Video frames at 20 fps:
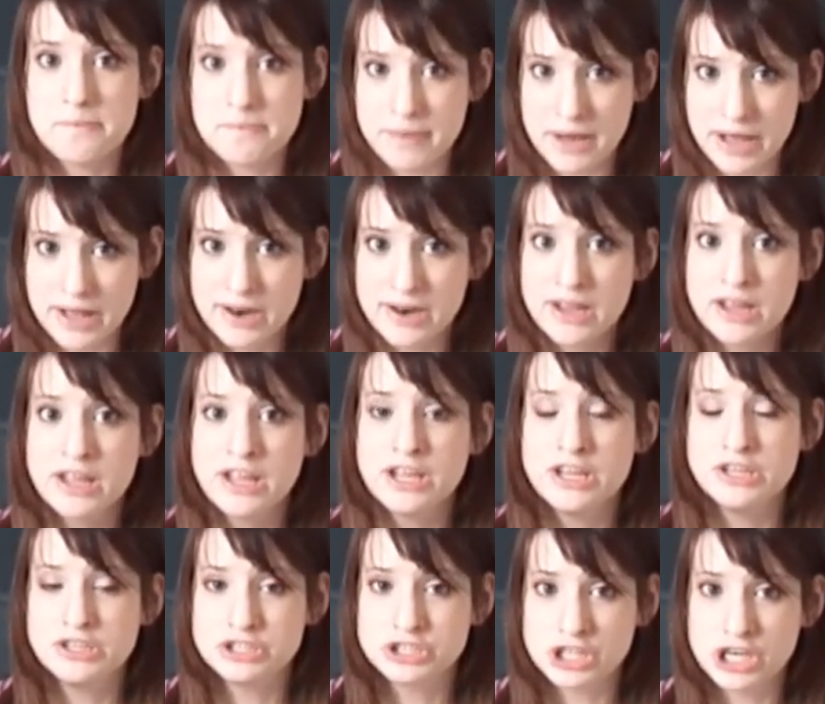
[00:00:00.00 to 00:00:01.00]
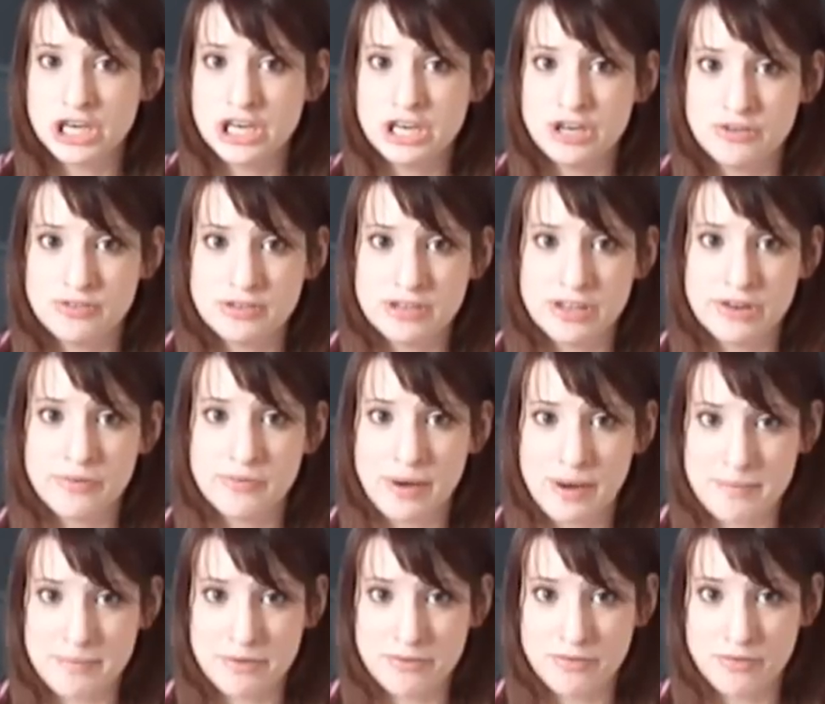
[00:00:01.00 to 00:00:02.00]
But you shouldn't use it
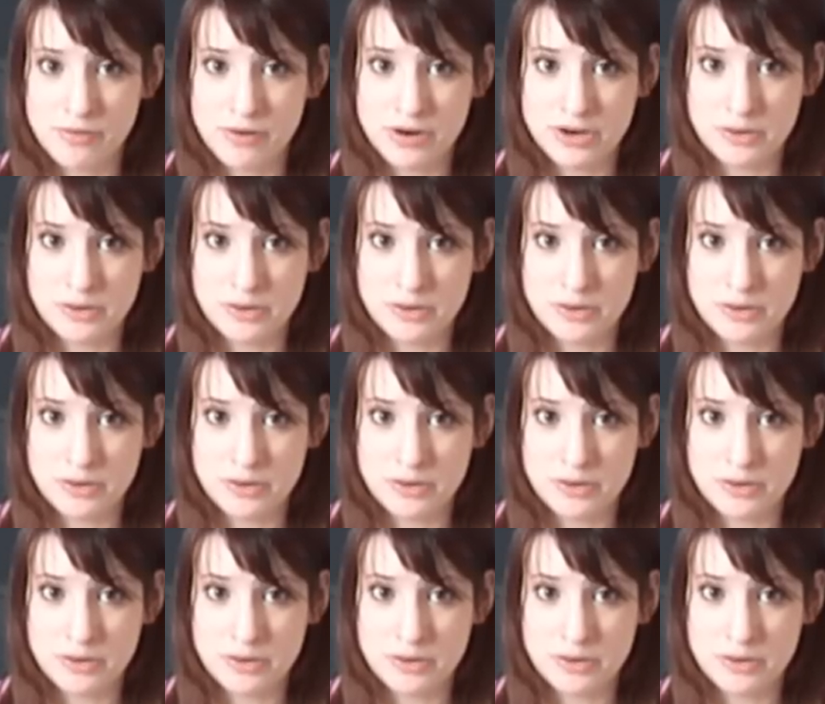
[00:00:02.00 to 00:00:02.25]
right before